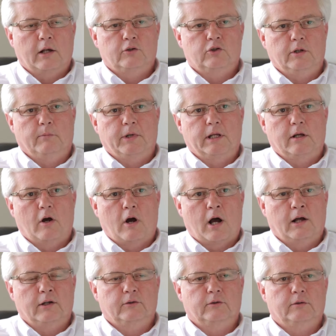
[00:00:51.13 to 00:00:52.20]
shipping
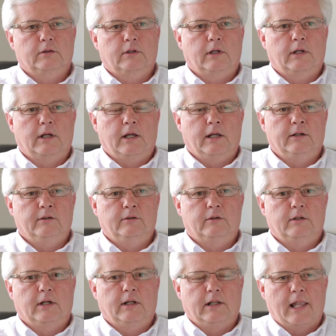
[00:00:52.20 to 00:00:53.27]
costs and
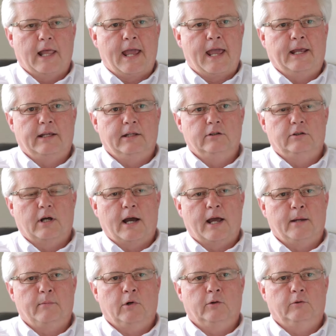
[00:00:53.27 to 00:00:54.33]
lag in
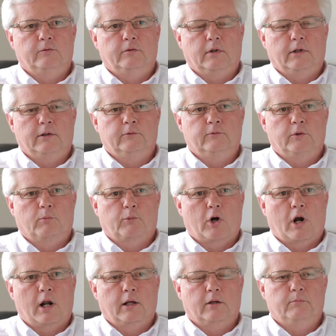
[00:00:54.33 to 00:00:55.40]
time of the
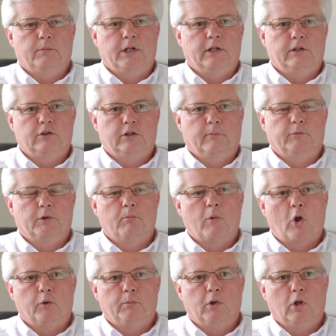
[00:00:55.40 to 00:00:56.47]
product being shipped to
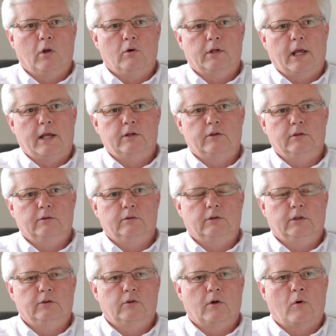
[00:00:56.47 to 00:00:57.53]
multiple
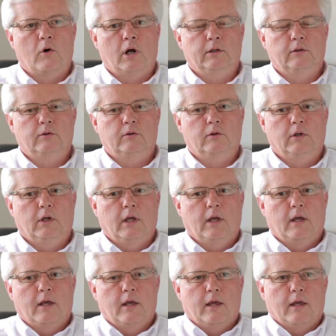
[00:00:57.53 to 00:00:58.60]
locations and so on. So
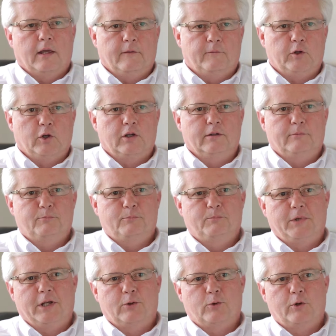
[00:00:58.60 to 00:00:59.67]
if you can
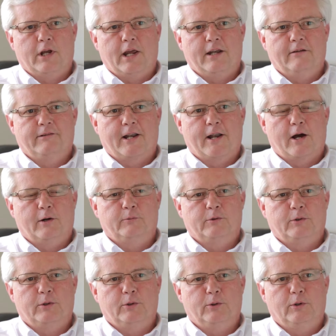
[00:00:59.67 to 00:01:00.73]
be creative enough
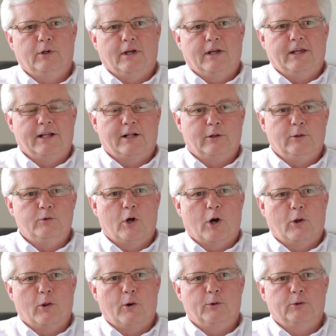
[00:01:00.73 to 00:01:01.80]
to include
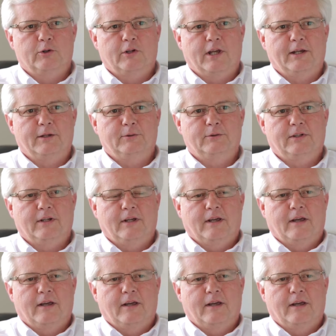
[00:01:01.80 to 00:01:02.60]
all those things,